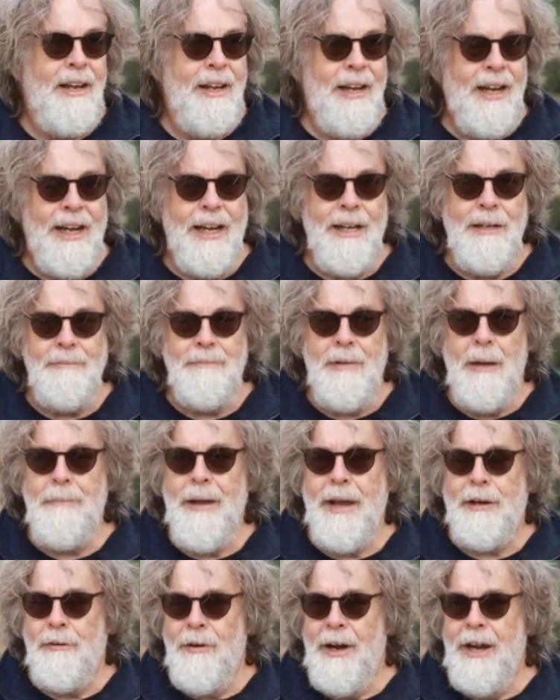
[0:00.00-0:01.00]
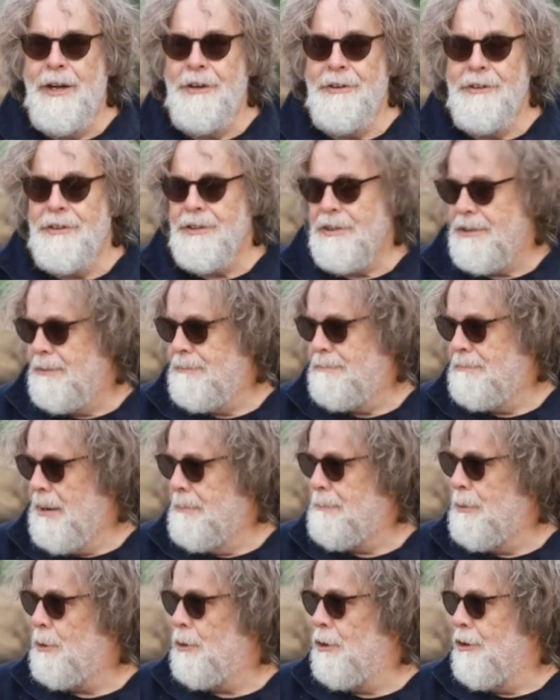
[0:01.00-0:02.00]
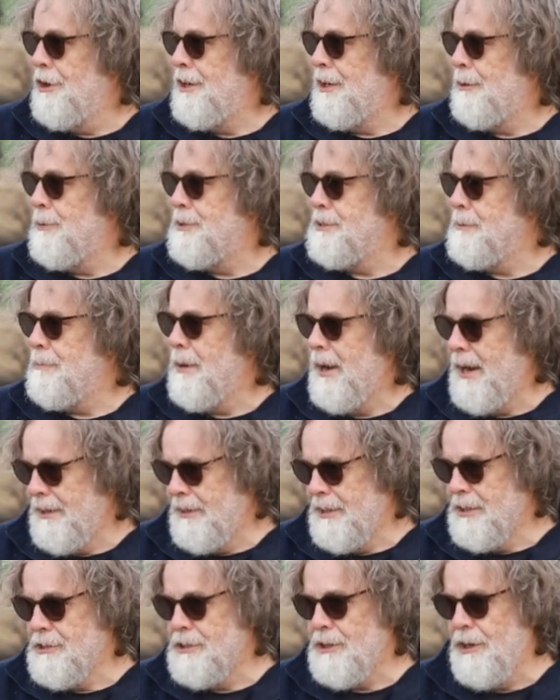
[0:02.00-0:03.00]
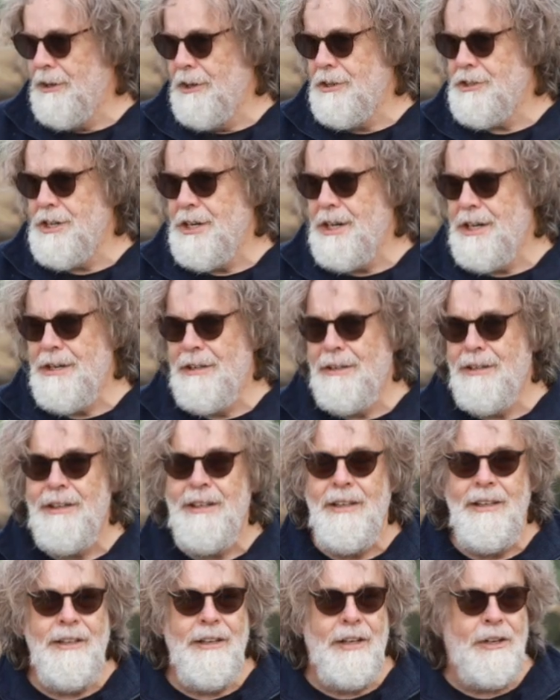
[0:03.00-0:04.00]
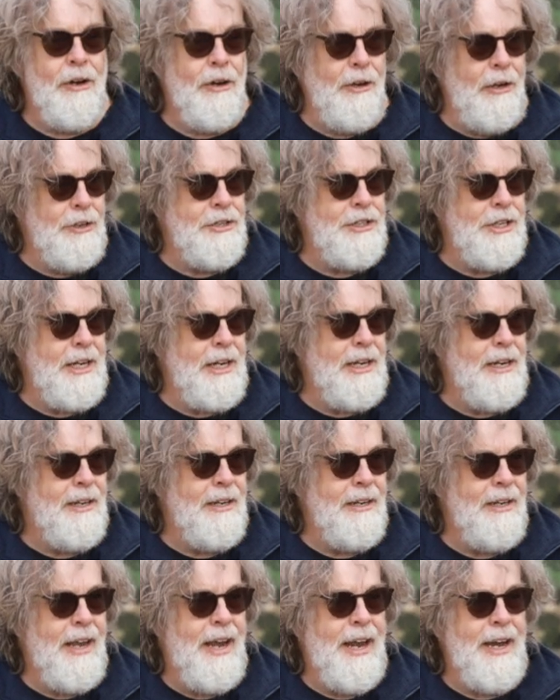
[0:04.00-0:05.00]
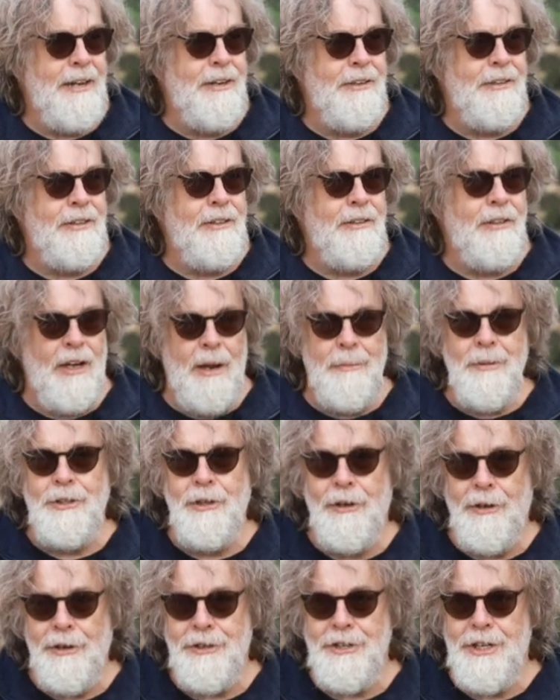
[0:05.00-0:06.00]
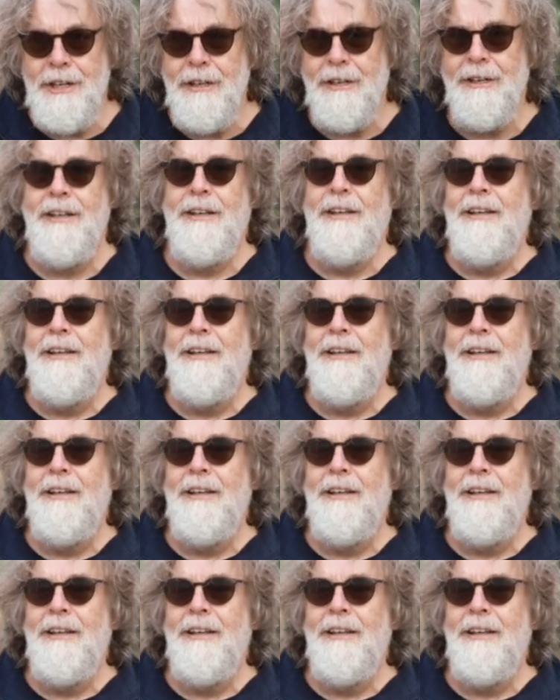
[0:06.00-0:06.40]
My background, my book learning was in paleontology, ecology and climatology.